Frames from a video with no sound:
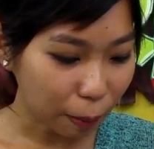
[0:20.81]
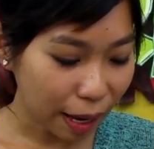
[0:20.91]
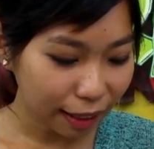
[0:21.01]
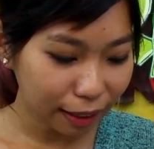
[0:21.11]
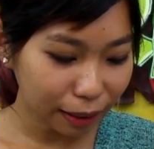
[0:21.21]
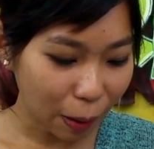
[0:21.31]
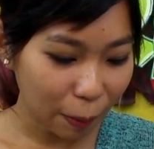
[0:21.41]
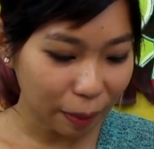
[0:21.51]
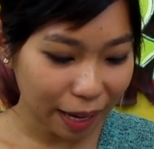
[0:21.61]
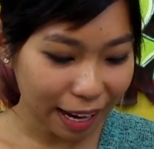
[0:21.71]
are Pig,
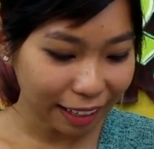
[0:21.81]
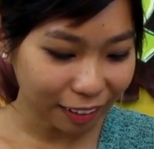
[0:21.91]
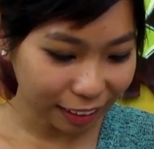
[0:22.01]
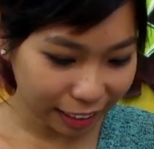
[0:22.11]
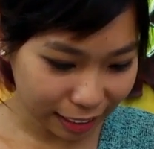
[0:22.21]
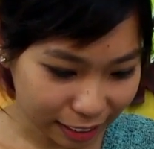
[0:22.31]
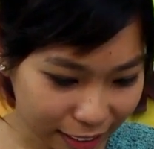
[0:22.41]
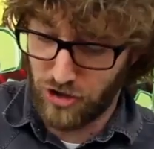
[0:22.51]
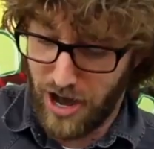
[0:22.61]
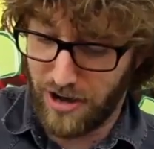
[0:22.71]
Goat, Banana, Cricket,
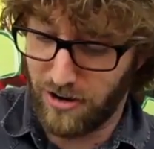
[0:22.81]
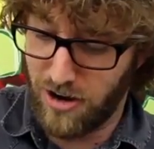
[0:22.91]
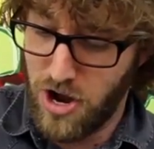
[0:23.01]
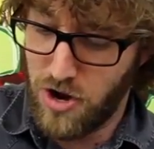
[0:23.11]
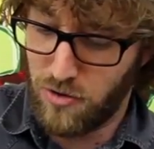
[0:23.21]
Shragger,